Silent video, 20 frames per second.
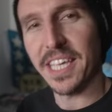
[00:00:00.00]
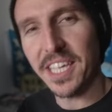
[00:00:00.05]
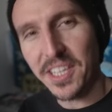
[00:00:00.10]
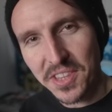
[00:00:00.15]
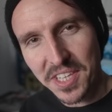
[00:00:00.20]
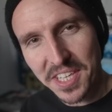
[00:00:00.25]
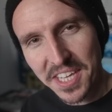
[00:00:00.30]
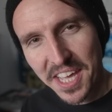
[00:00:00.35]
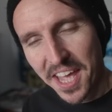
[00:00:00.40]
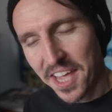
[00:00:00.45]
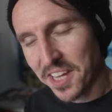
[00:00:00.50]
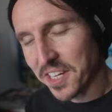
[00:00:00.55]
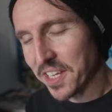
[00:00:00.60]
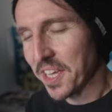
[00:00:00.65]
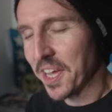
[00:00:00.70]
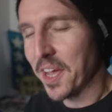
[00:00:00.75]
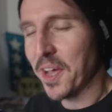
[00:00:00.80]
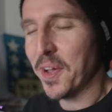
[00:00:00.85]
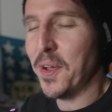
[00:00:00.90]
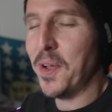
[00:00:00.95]
in the end,
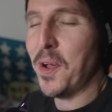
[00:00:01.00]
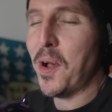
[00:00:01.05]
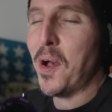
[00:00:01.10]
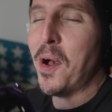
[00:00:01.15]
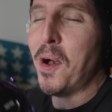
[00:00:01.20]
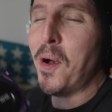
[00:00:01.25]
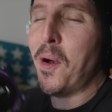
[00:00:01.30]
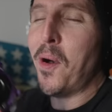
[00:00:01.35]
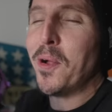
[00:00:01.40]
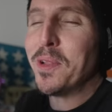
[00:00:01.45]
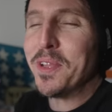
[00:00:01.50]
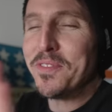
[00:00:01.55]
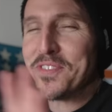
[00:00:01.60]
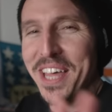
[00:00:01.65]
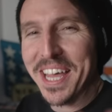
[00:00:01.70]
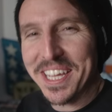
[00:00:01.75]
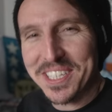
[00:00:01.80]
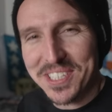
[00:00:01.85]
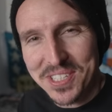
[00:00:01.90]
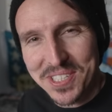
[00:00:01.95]
uh, all of
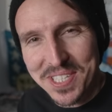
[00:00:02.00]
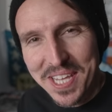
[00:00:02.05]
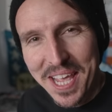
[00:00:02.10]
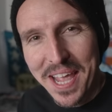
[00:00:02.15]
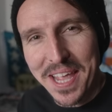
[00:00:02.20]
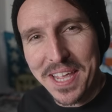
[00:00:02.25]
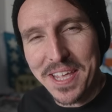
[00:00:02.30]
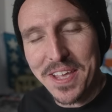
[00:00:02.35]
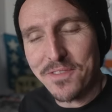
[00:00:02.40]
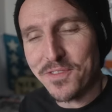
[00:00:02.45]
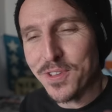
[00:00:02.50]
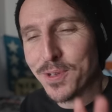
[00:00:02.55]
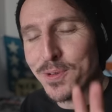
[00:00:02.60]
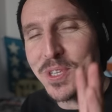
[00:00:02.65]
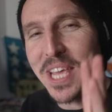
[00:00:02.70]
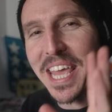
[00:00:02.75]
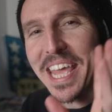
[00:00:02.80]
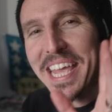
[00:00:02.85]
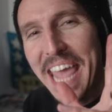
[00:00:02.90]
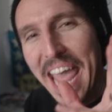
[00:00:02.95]
that to say, if you
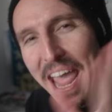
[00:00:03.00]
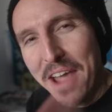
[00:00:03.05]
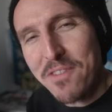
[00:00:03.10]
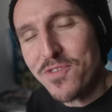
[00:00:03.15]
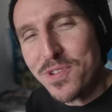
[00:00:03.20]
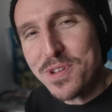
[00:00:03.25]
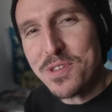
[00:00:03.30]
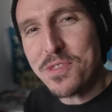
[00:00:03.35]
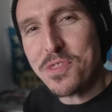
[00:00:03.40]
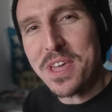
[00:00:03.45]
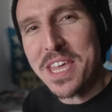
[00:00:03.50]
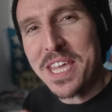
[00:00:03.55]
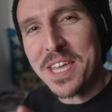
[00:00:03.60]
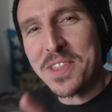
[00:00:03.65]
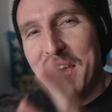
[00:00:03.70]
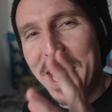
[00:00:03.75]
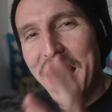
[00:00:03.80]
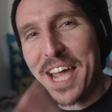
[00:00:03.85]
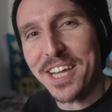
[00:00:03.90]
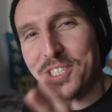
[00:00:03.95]
take everything
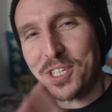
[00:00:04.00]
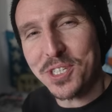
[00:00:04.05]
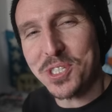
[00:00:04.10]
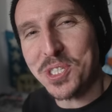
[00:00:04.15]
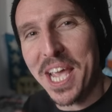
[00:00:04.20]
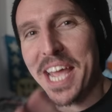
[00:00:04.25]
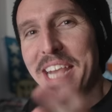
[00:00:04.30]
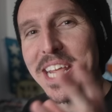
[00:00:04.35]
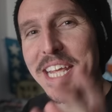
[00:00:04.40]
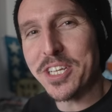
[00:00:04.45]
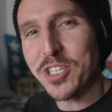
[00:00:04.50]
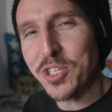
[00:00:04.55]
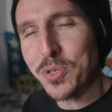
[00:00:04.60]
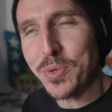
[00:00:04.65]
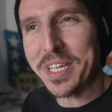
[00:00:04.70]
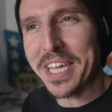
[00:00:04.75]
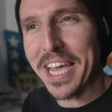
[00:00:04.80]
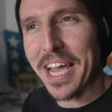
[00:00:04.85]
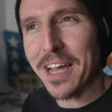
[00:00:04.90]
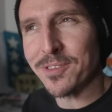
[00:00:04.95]
that I just said into
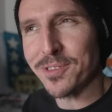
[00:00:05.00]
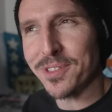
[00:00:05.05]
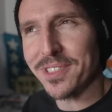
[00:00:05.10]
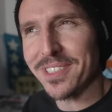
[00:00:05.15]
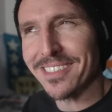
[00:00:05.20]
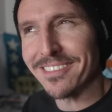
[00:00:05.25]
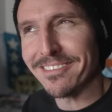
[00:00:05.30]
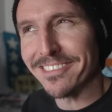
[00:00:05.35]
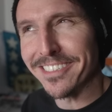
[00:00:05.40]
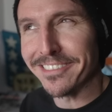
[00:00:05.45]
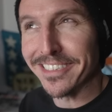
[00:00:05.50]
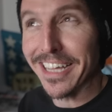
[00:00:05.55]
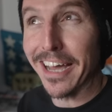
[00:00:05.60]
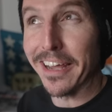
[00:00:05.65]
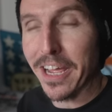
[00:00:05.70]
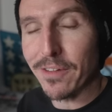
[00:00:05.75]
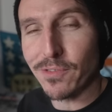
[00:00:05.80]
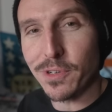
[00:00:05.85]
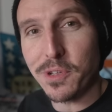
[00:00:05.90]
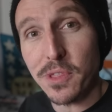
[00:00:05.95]
account, well, not
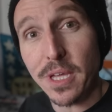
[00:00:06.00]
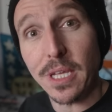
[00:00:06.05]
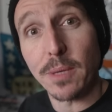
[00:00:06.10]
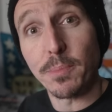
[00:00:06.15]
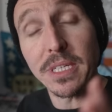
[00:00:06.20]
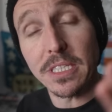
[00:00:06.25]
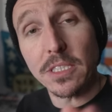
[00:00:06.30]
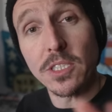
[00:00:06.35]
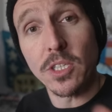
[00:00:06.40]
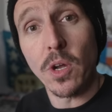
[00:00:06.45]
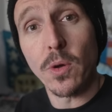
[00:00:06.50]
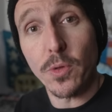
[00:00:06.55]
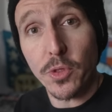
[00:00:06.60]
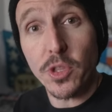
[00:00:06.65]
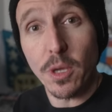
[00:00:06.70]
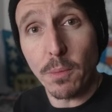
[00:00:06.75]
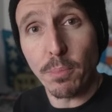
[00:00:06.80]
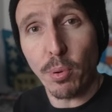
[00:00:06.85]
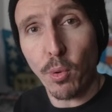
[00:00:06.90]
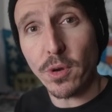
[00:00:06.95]
everything, but you know,
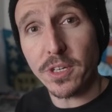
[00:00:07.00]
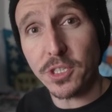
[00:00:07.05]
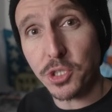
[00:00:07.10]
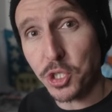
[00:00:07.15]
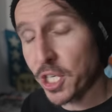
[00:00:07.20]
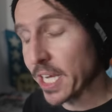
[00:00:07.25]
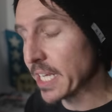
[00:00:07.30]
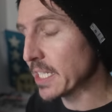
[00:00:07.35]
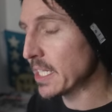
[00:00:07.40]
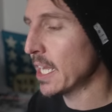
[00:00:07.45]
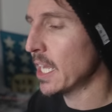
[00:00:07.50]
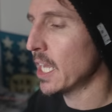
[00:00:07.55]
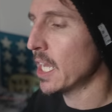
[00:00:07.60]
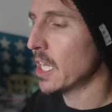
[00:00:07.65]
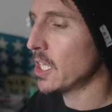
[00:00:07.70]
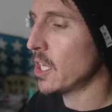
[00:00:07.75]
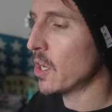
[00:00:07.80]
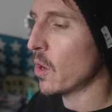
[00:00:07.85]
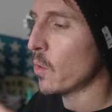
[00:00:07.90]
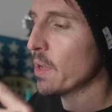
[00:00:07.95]
the important shit,
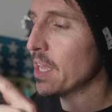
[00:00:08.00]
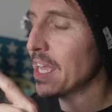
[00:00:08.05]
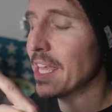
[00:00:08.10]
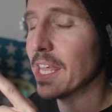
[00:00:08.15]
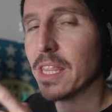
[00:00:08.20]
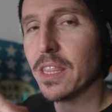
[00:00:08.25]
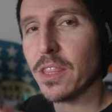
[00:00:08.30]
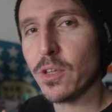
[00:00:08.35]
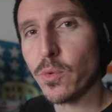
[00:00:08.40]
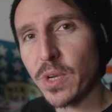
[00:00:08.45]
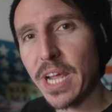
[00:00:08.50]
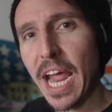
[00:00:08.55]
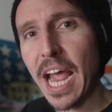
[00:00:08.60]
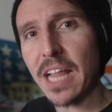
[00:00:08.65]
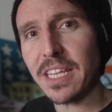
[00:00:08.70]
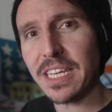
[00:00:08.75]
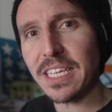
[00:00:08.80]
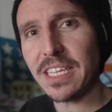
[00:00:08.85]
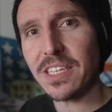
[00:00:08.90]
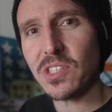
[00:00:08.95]
you know, the
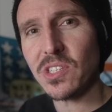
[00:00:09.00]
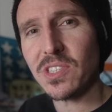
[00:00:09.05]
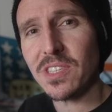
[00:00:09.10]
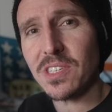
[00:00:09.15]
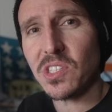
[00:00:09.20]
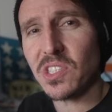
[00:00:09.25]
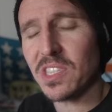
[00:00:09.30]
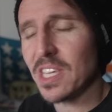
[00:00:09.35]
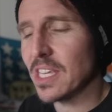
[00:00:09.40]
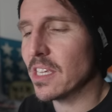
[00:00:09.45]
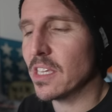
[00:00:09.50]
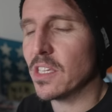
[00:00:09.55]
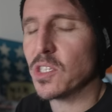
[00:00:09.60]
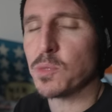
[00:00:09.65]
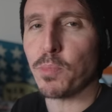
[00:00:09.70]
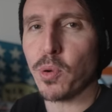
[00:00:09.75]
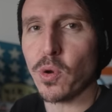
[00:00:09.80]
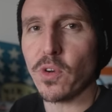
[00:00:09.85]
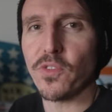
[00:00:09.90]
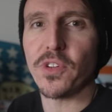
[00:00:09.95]
reality is this thing is
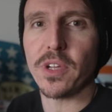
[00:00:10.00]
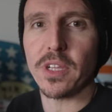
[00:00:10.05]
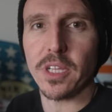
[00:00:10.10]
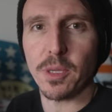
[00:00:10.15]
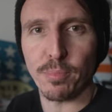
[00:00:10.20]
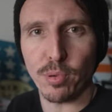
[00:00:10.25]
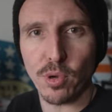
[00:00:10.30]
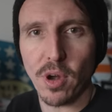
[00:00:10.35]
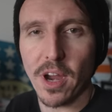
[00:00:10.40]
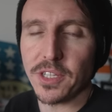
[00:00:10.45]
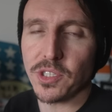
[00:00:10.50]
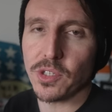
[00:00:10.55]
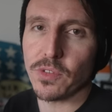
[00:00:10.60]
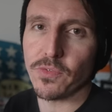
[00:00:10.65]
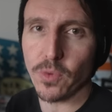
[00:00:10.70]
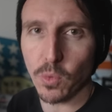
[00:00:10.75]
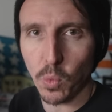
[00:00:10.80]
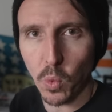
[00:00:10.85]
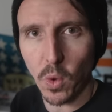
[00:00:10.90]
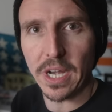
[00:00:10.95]
perfectly priced
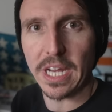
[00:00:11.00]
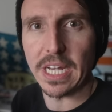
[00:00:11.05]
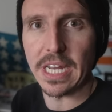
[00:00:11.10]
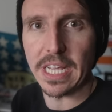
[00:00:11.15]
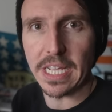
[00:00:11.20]
for what it